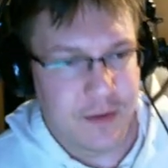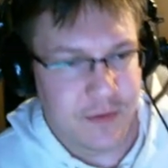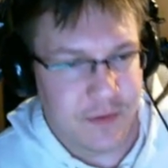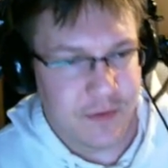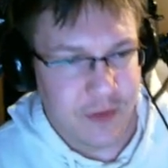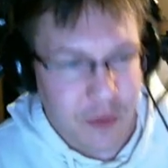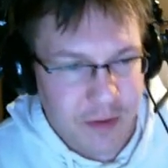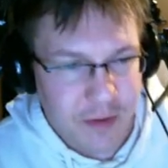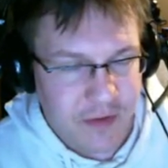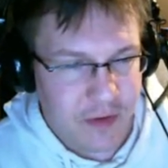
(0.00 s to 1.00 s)
No
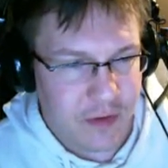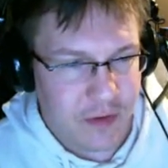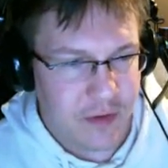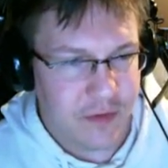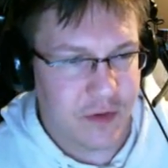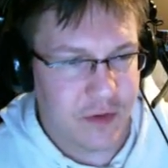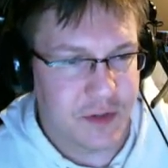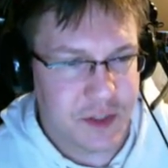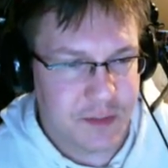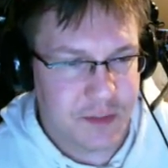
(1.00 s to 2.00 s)
big deal, so
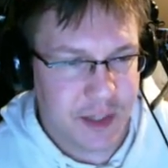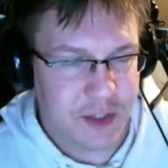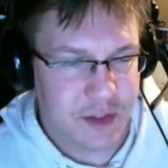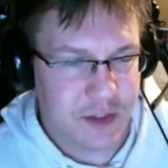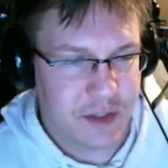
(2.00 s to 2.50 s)
just make sure